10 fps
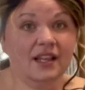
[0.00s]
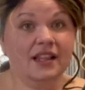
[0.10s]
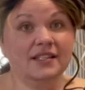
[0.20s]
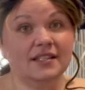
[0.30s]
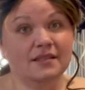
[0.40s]

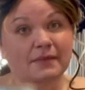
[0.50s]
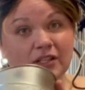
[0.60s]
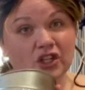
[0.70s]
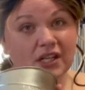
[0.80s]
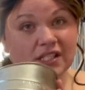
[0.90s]
This is my
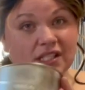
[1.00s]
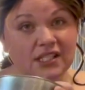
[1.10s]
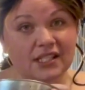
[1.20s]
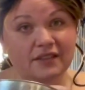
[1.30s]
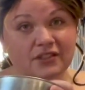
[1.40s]
trusty
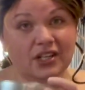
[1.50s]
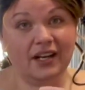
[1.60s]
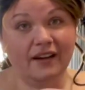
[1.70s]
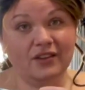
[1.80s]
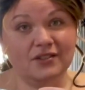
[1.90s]
sifter.
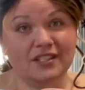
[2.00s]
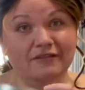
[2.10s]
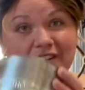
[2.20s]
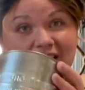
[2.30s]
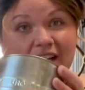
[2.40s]
I've used it
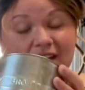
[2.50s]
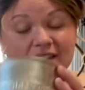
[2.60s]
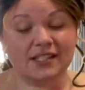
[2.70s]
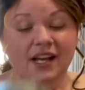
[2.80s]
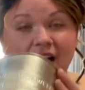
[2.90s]
for
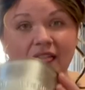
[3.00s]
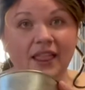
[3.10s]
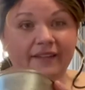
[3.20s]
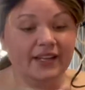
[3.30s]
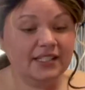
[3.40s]
years.
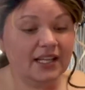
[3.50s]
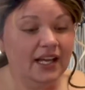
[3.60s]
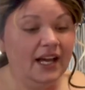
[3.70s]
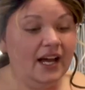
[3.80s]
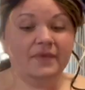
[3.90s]
Love it.
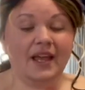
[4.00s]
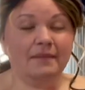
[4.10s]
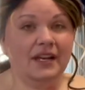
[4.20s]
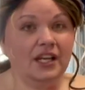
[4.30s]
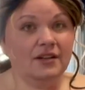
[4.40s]
I'm
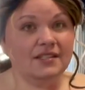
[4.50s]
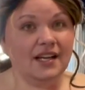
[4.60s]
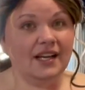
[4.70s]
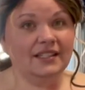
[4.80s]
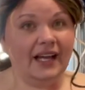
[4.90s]
going to use
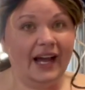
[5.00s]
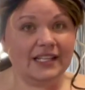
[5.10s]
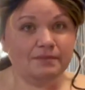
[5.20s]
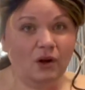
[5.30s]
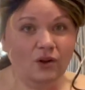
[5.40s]
a
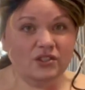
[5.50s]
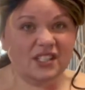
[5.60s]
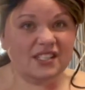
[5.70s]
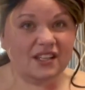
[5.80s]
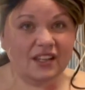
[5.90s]
glass bowl
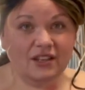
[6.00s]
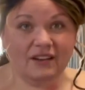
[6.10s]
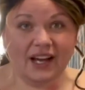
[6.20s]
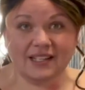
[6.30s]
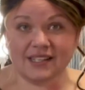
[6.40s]
just so that you
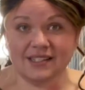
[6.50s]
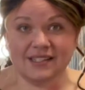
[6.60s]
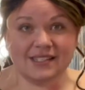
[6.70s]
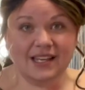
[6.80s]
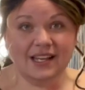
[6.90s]
guys can
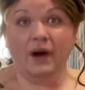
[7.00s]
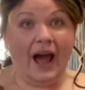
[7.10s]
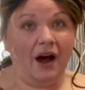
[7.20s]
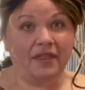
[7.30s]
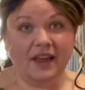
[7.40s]
see
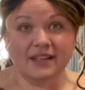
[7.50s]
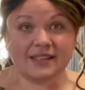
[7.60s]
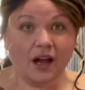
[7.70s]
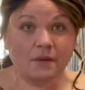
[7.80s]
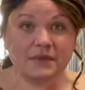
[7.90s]
how things
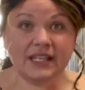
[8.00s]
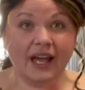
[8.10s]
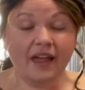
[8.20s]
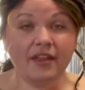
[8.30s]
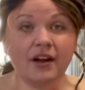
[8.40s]
come
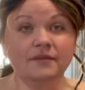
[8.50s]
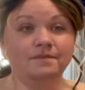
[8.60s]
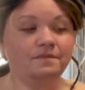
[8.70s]
together.